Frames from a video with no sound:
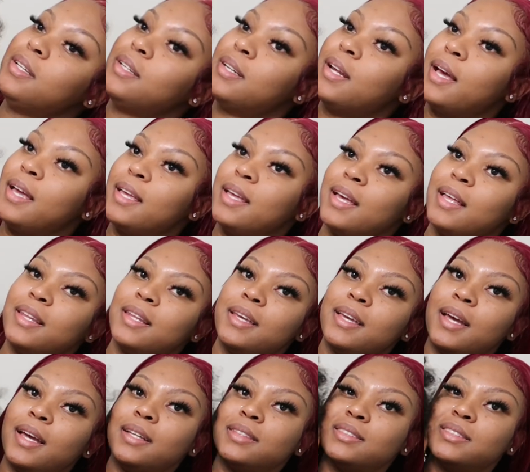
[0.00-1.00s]

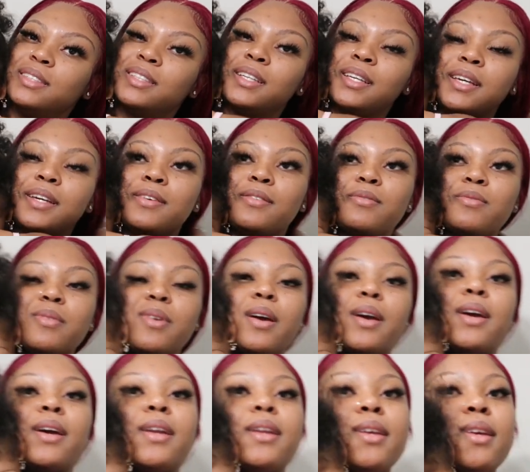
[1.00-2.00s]
Nyielle has to get
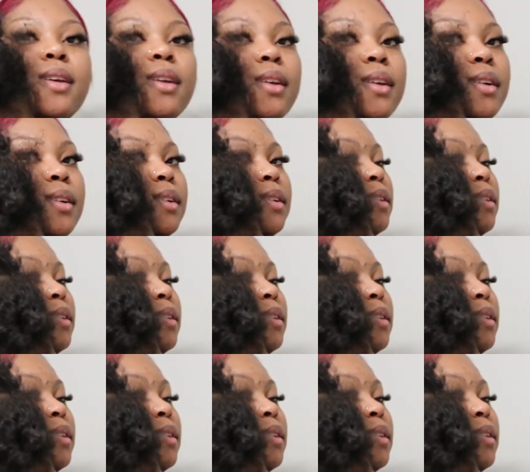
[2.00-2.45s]
ready.